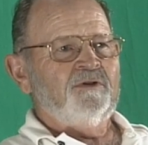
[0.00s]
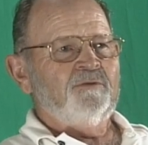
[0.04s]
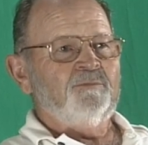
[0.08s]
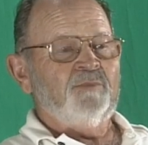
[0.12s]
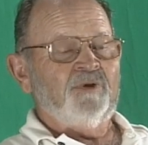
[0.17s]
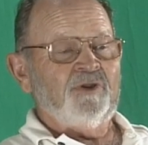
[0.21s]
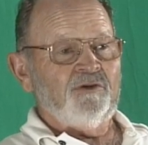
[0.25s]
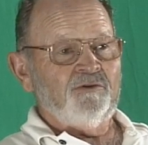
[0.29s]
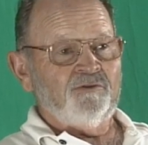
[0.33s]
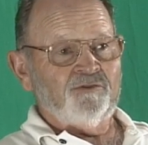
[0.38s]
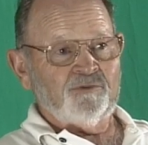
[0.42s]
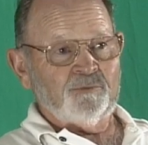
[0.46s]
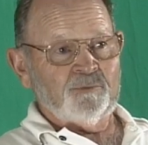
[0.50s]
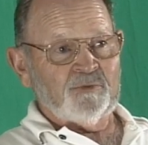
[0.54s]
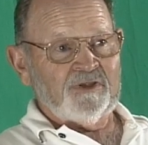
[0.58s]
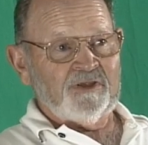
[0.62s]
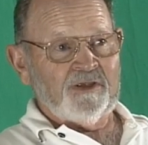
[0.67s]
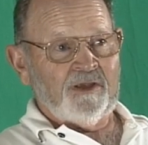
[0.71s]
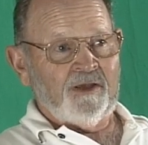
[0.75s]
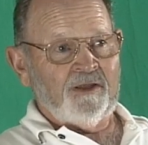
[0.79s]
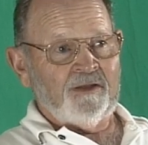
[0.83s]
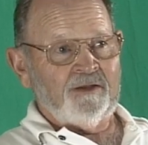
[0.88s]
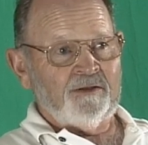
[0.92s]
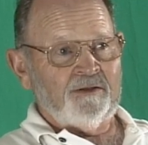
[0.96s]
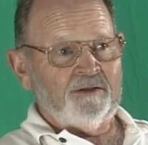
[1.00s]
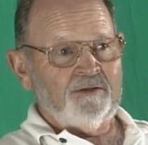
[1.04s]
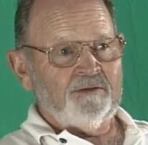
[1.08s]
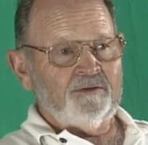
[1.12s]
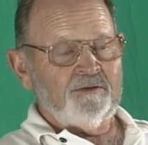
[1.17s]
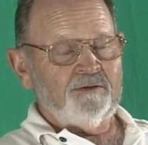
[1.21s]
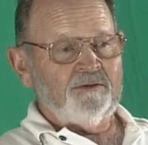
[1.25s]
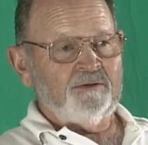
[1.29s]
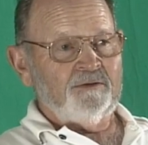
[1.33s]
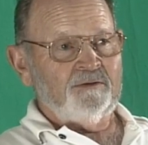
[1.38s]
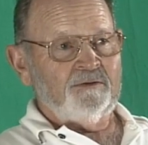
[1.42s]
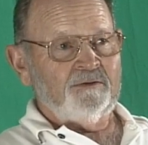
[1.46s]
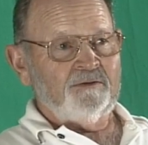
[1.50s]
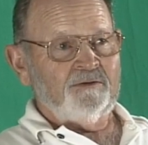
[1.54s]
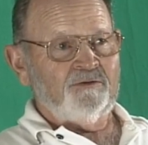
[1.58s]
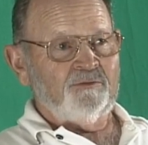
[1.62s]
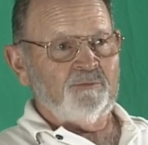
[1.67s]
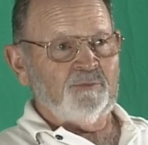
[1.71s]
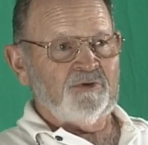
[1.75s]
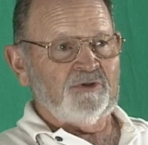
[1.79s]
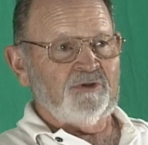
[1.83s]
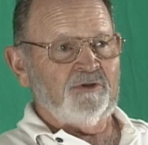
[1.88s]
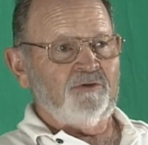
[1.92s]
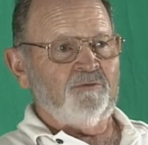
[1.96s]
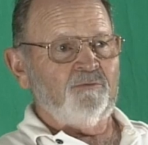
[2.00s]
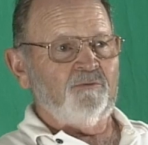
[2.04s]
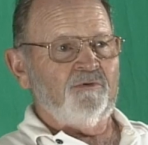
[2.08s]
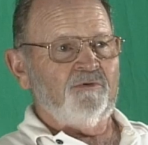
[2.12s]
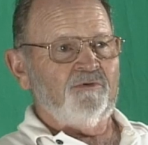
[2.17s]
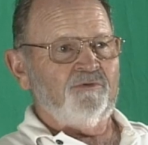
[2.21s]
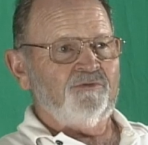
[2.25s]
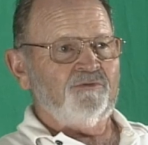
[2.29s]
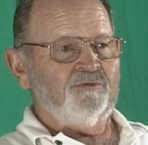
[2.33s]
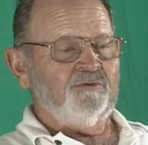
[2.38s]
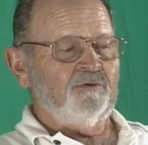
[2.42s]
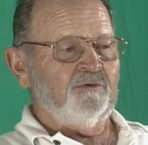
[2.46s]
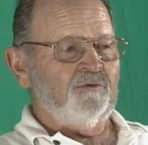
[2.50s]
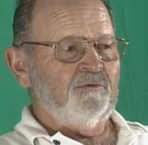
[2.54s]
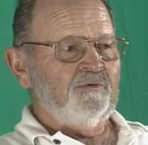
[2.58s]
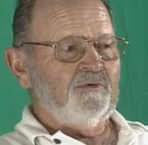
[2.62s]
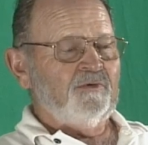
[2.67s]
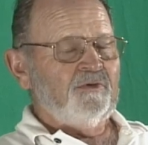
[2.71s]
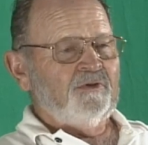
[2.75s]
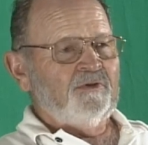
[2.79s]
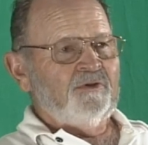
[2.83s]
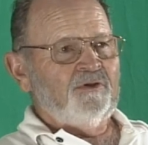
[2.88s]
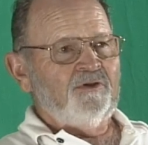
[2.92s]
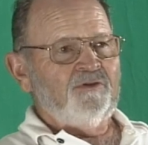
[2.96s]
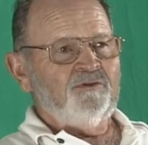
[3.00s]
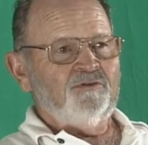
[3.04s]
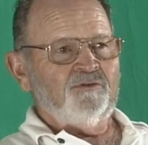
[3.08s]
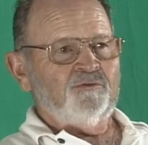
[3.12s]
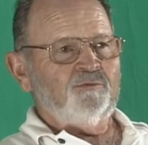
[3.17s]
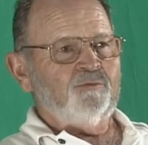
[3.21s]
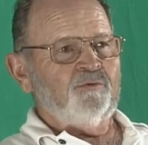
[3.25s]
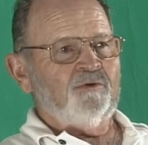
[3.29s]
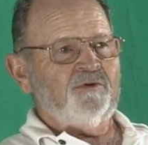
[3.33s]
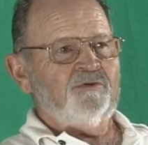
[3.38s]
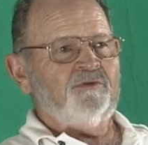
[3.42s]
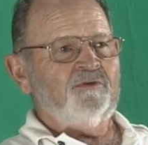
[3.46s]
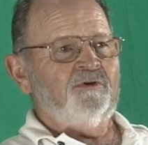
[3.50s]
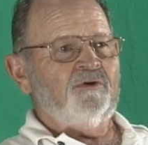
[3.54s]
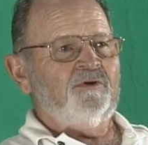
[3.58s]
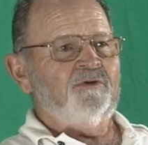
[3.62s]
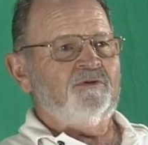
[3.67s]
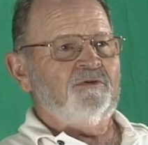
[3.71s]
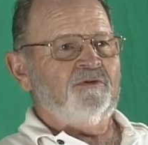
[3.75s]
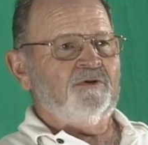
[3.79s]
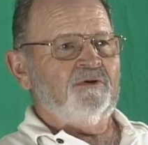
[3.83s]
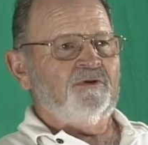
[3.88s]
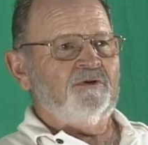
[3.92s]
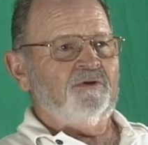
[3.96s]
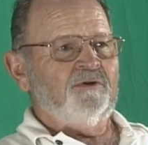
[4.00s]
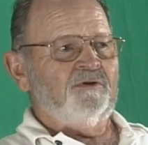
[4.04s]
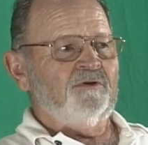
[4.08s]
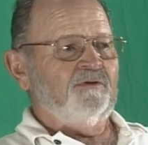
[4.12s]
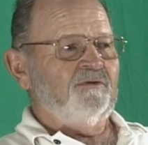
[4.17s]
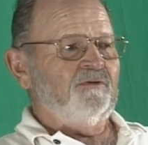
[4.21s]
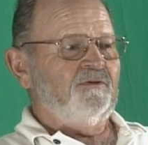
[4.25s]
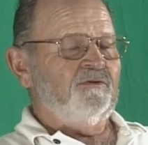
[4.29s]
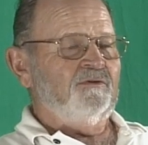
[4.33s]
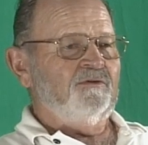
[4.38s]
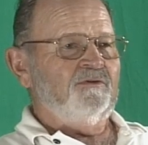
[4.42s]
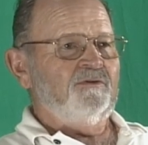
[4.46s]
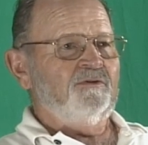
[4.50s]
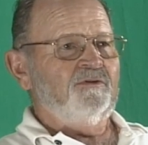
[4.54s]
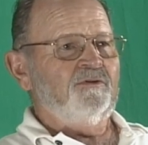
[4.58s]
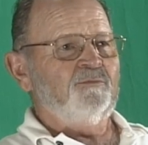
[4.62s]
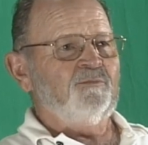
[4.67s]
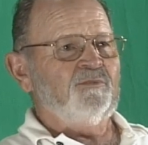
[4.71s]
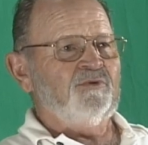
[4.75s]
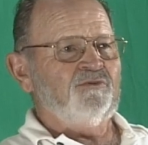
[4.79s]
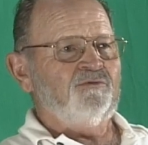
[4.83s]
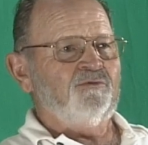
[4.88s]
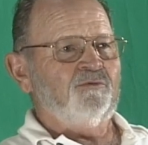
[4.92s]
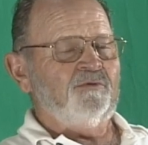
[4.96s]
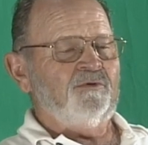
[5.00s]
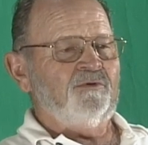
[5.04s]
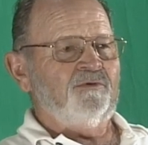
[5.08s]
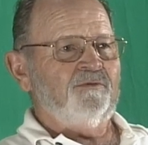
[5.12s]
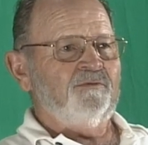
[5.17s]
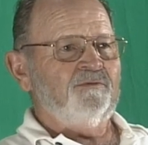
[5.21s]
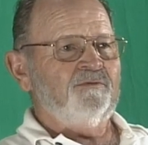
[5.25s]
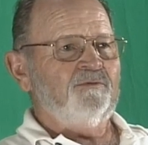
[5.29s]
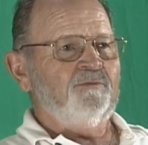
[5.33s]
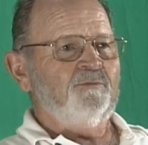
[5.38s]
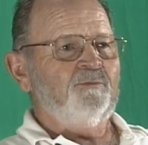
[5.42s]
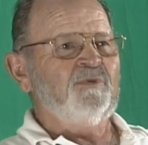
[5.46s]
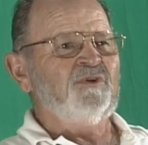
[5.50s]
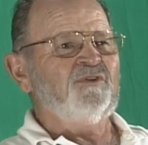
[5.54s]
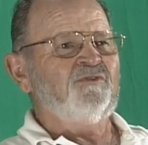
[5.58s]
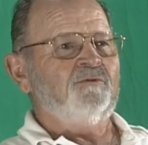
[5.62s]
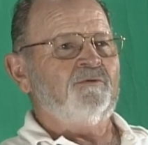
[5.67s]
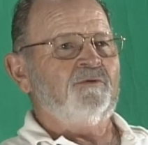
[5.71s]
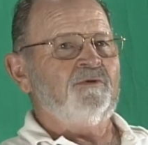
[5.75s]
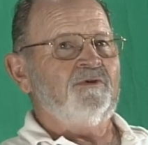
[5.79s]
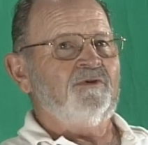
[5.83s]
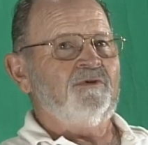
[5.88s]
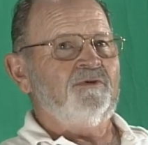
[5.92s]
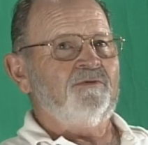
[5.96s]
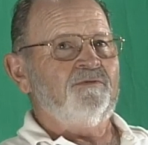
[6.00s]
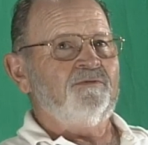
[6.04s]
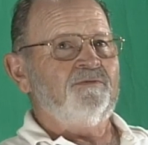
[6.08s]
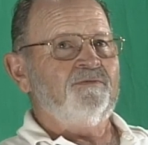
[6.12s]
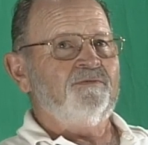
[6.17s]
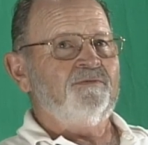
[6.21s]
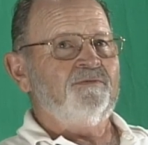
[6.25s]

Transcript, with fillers: But he was a mechanic to begin with, so he just worked on uh, the B-20, B-25